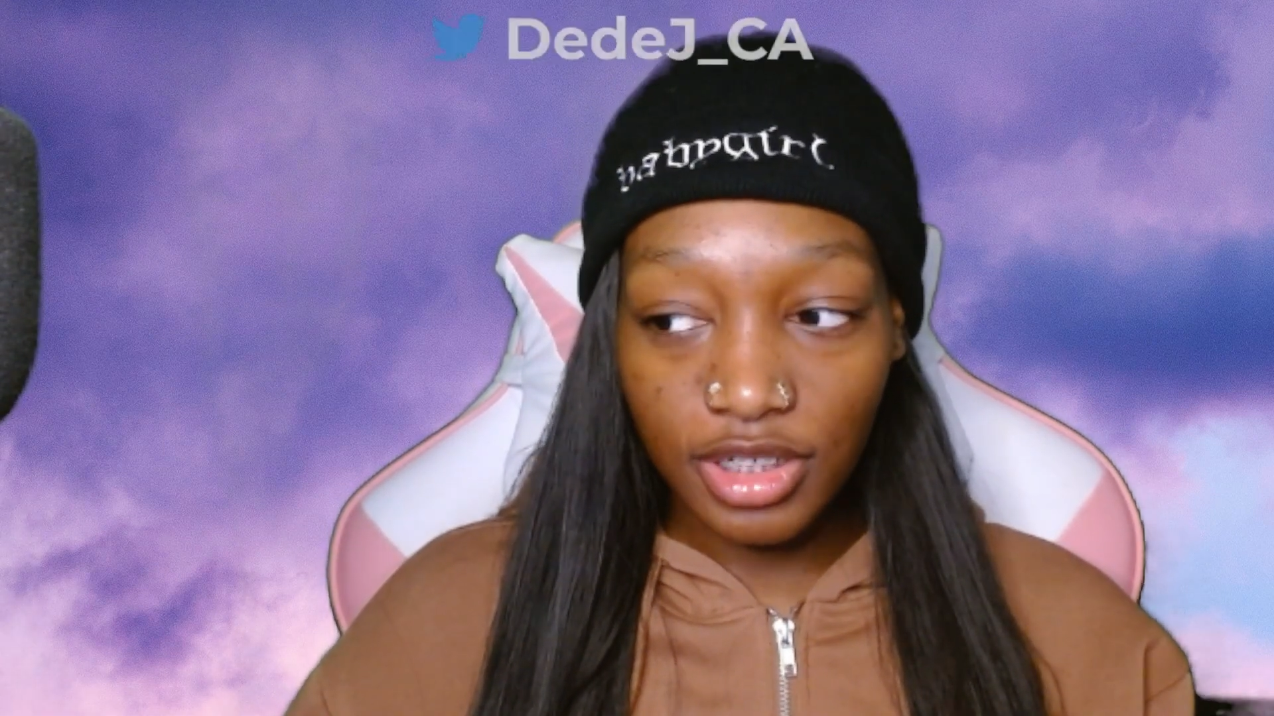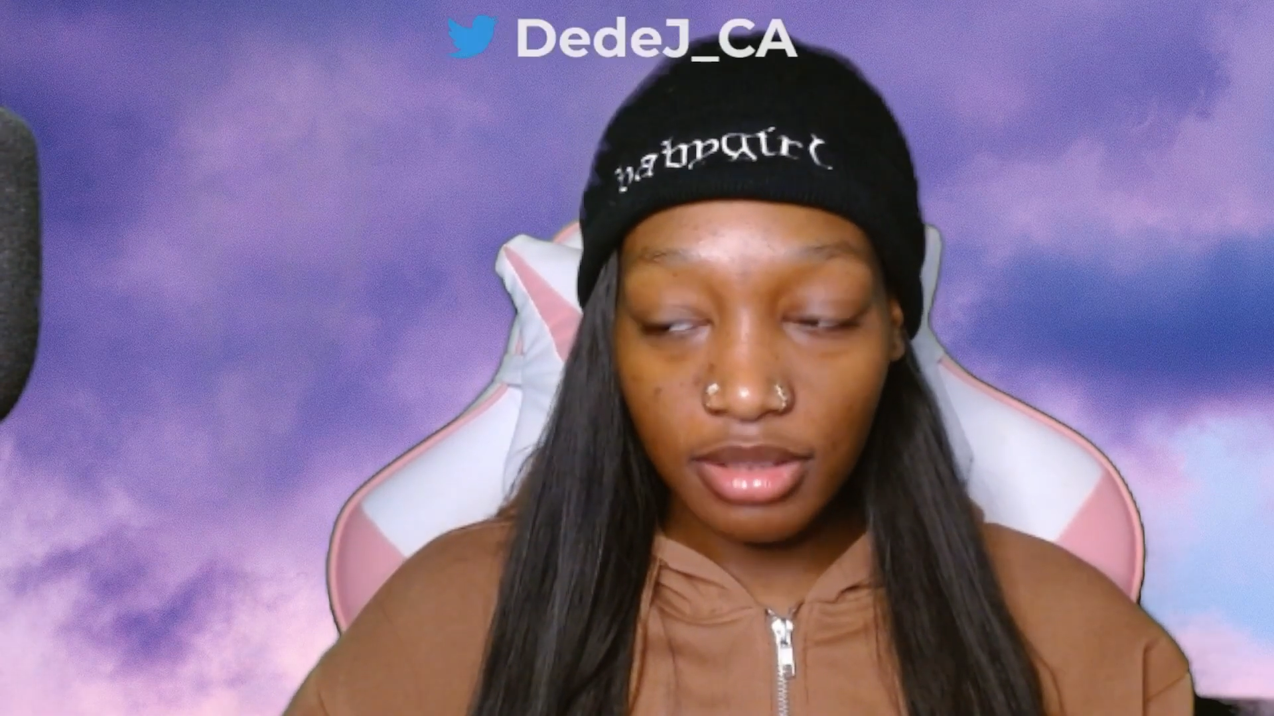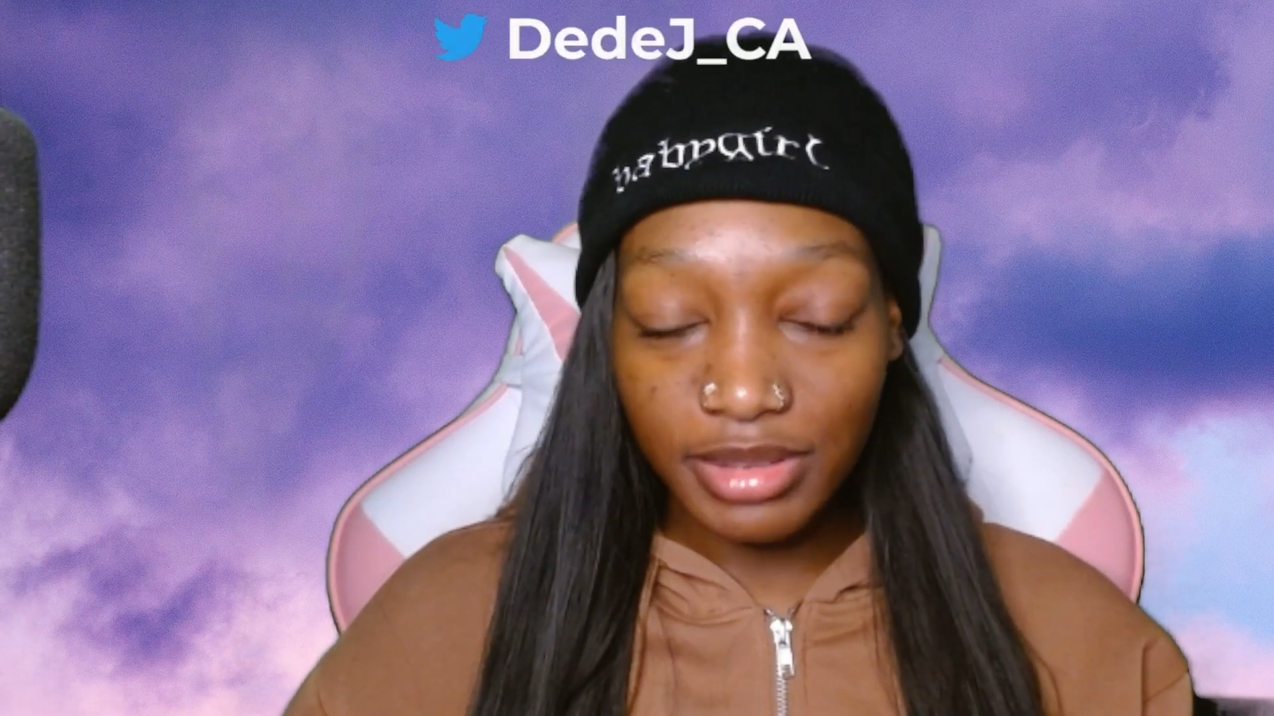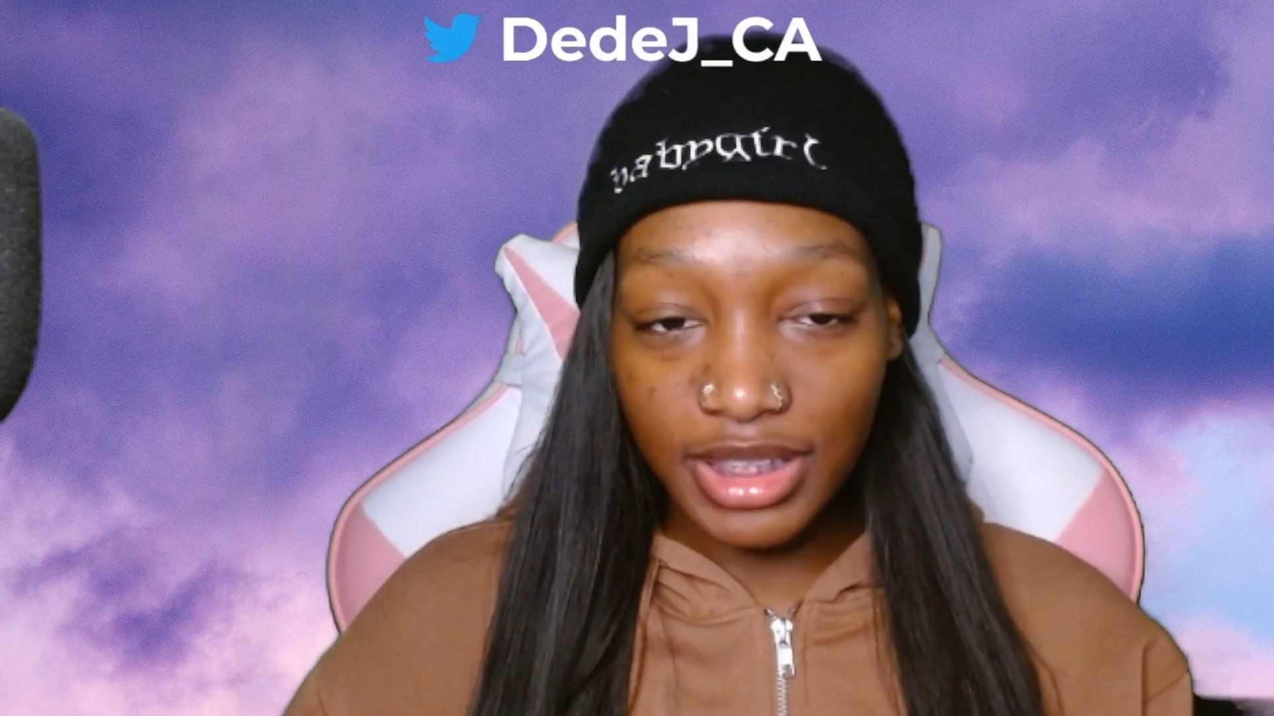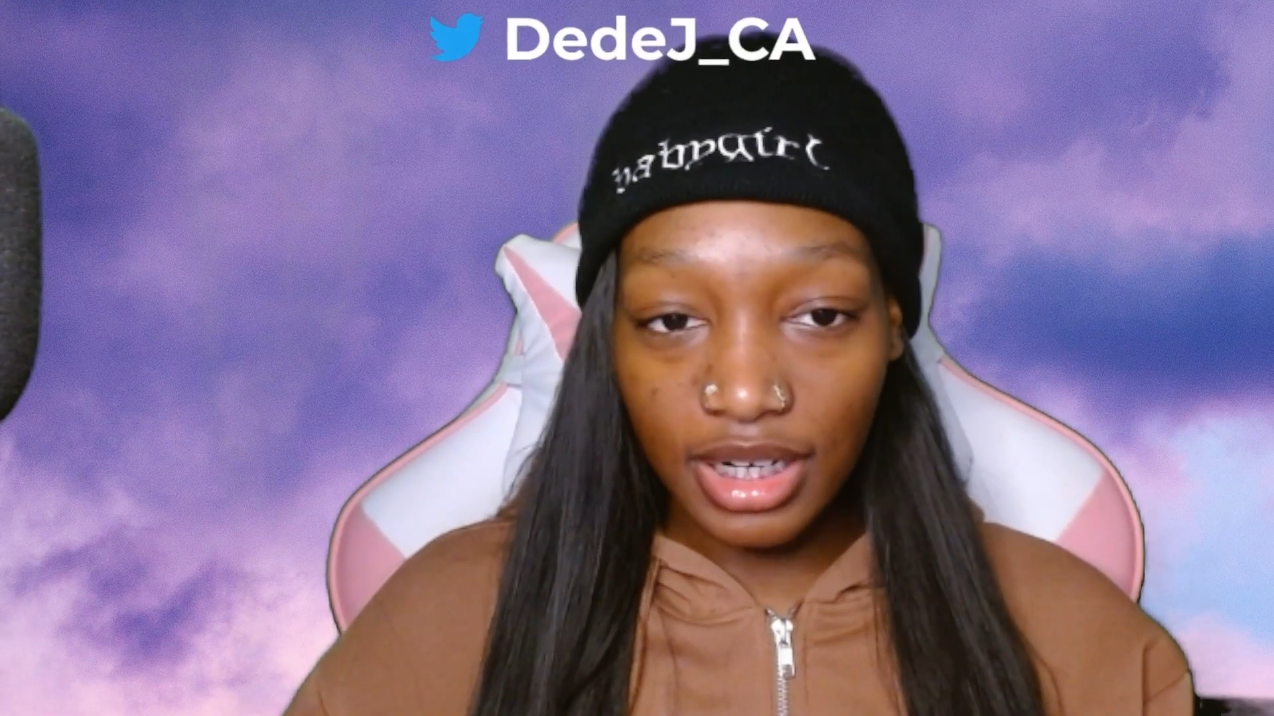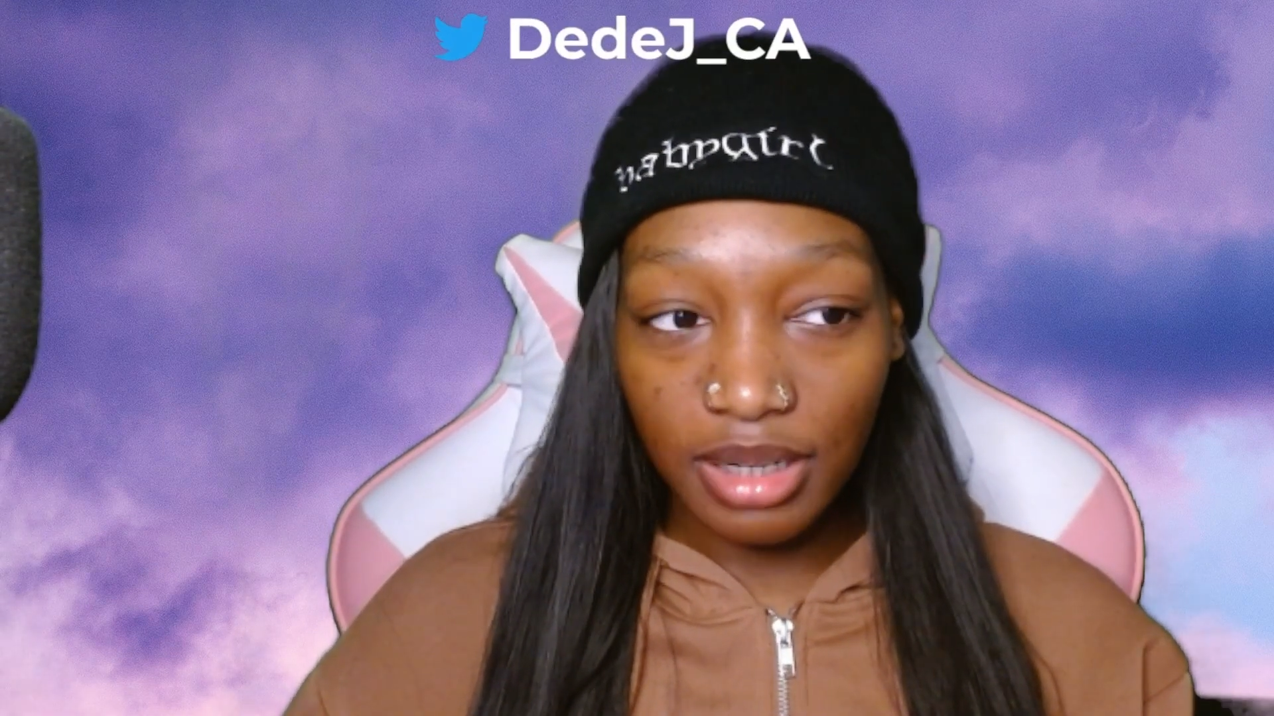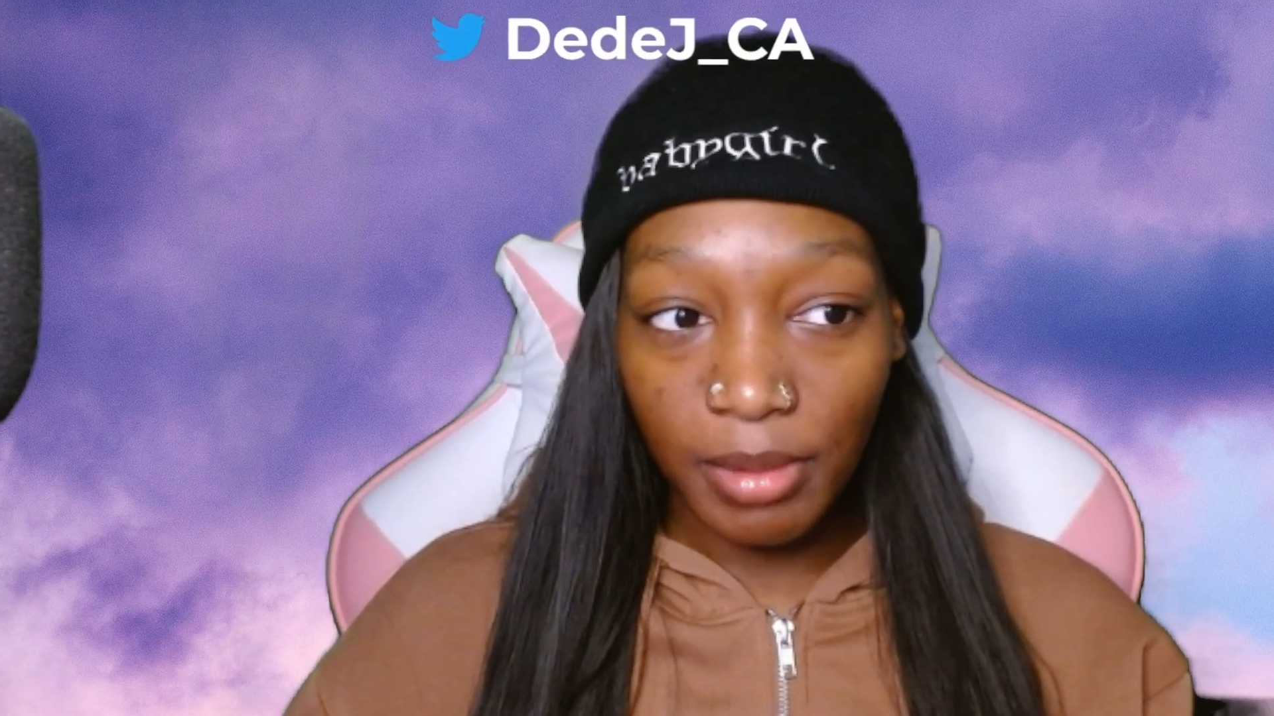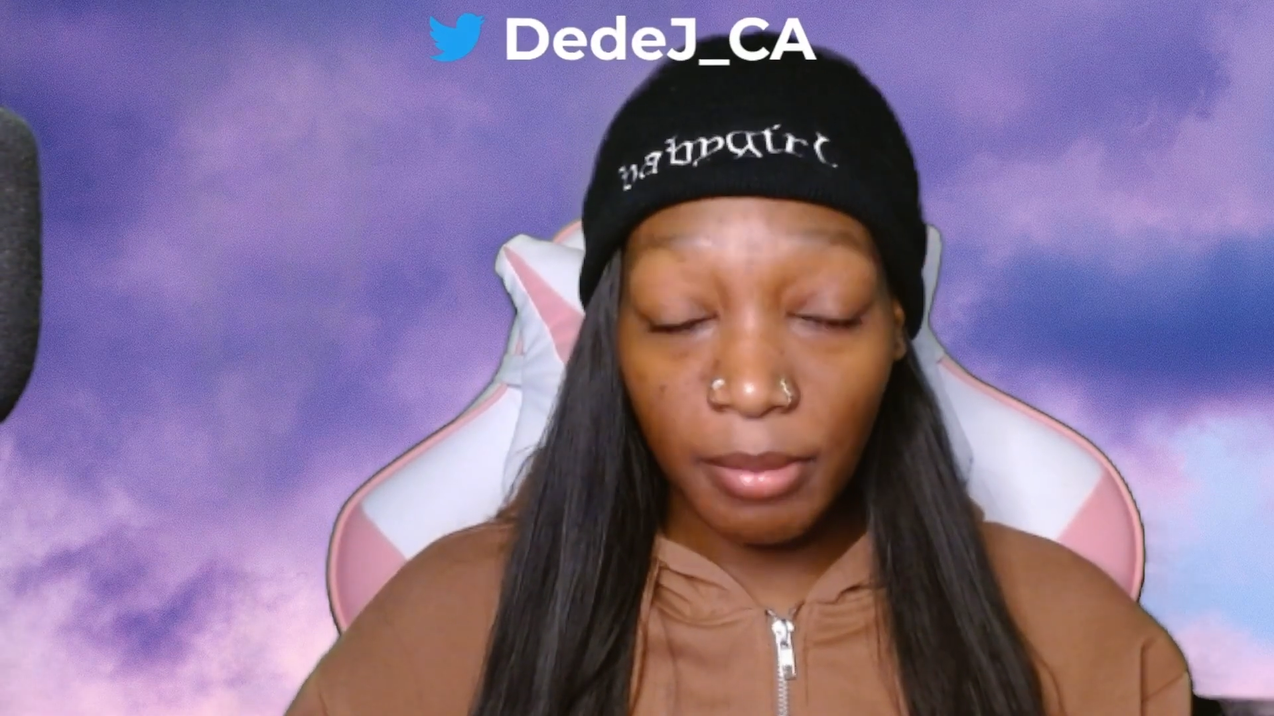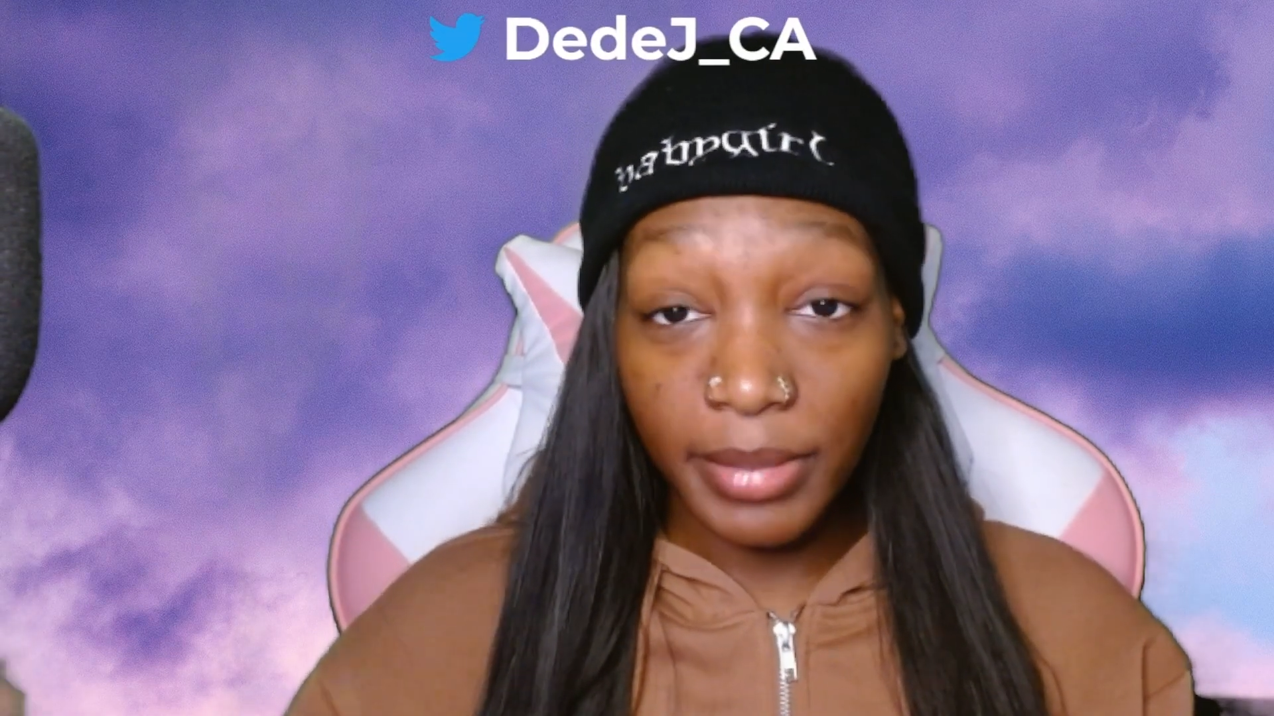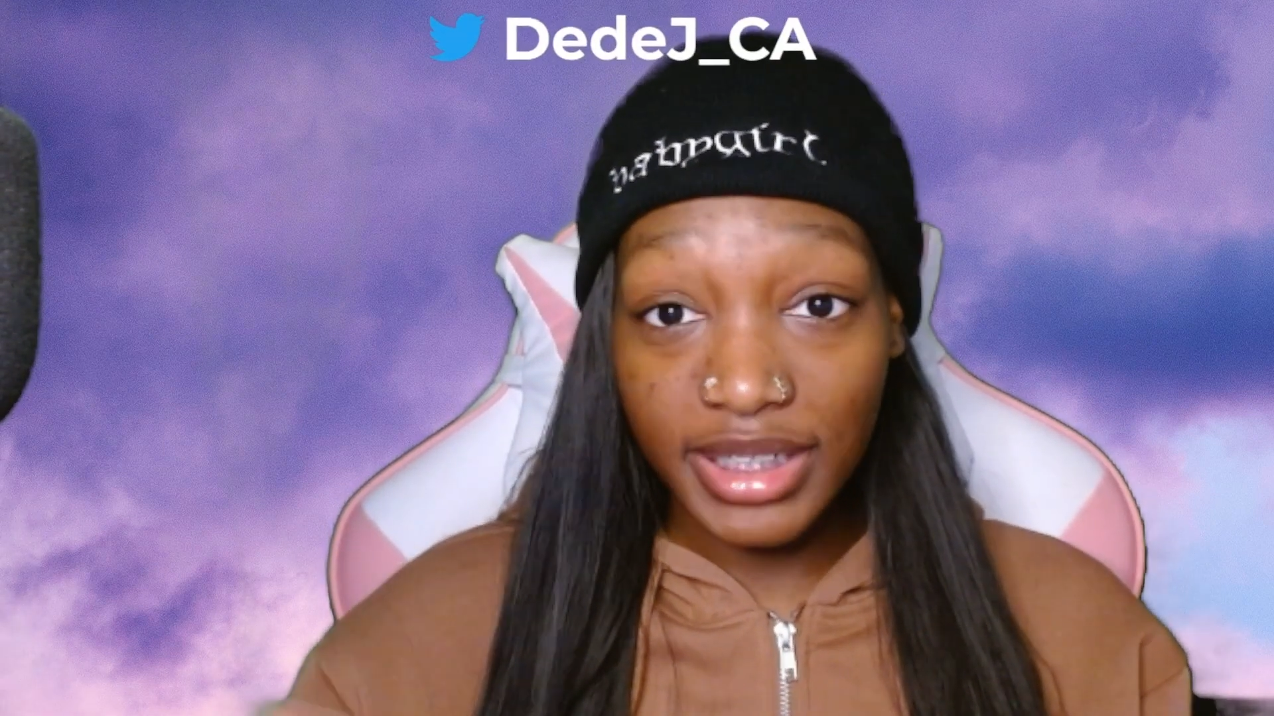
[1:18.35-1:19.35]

trailer was gonna come out,